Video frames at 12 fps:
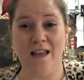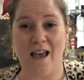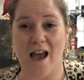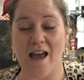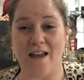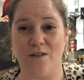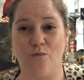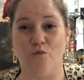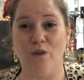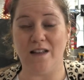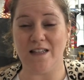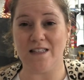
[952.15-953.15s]
and
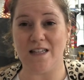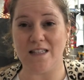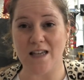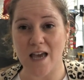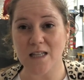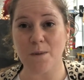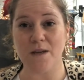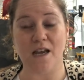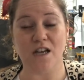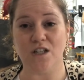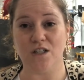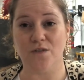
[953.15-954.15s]
really sets the
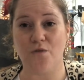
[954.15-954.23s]
expectations